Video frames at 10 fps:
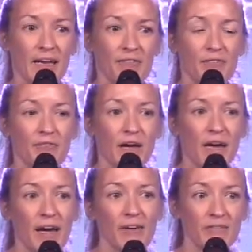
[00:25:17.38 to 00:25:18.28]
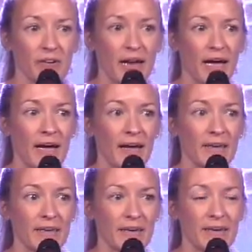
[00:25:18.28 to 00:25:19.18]
And if you've ever
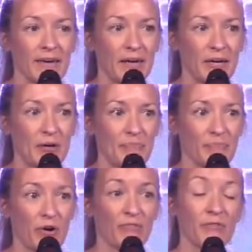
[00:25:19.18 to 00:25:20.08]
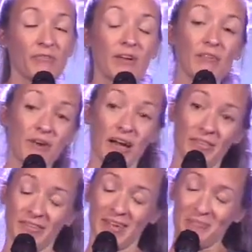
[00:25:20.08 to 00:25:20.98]
had, or if you've never
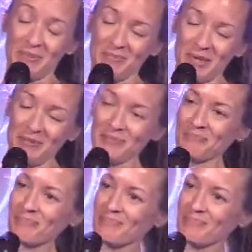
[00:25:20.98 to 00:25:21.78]
had this happen, maybe,